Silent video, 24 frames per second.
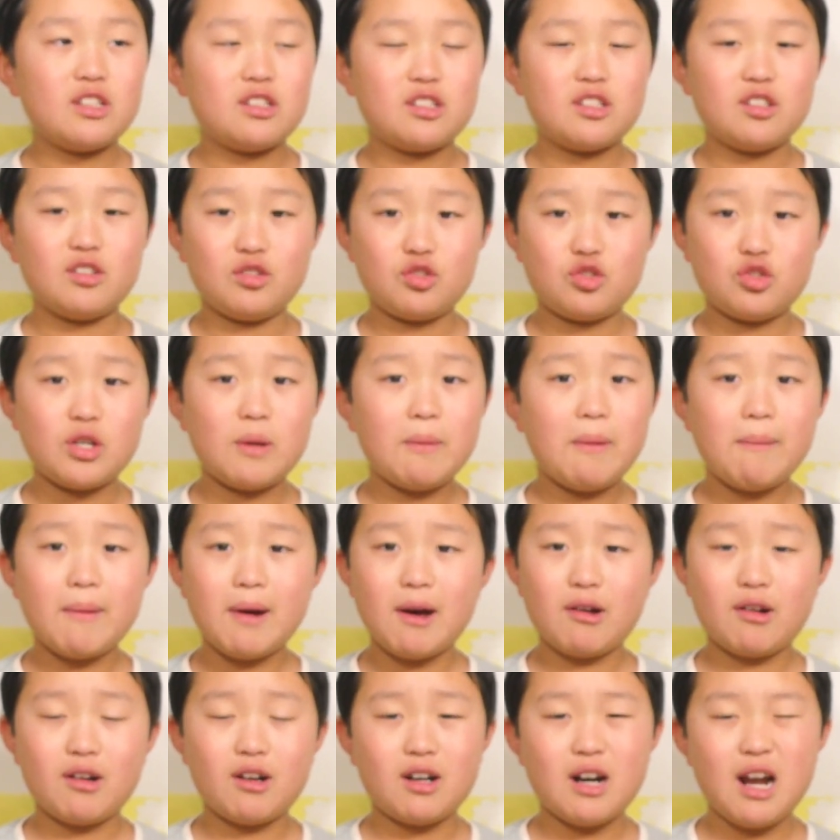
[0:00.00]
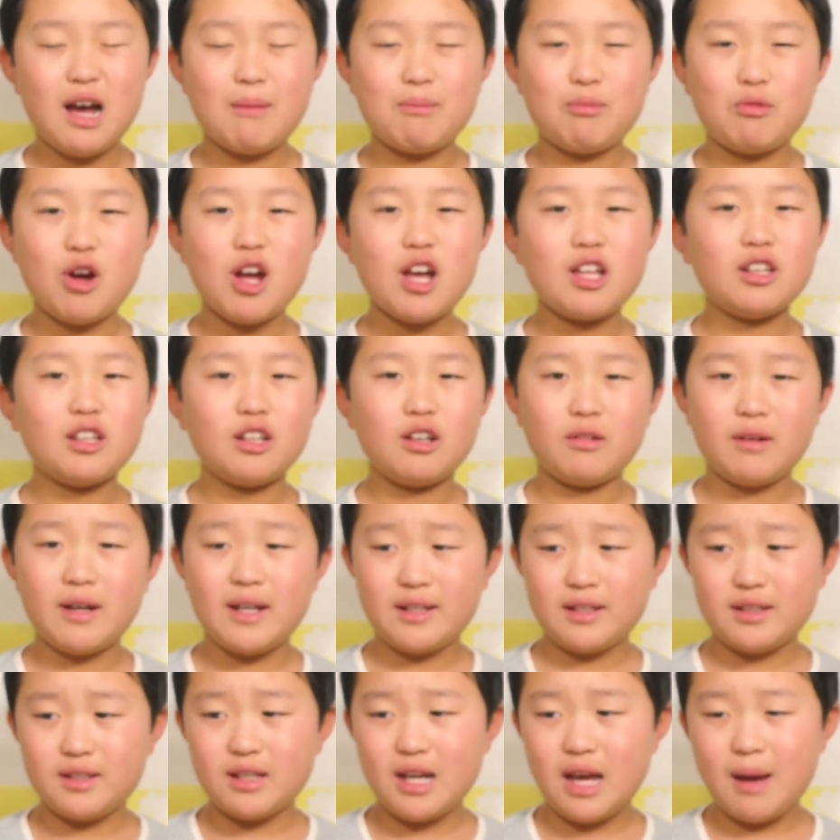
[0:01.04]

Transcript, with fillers: still dream about her abuelo and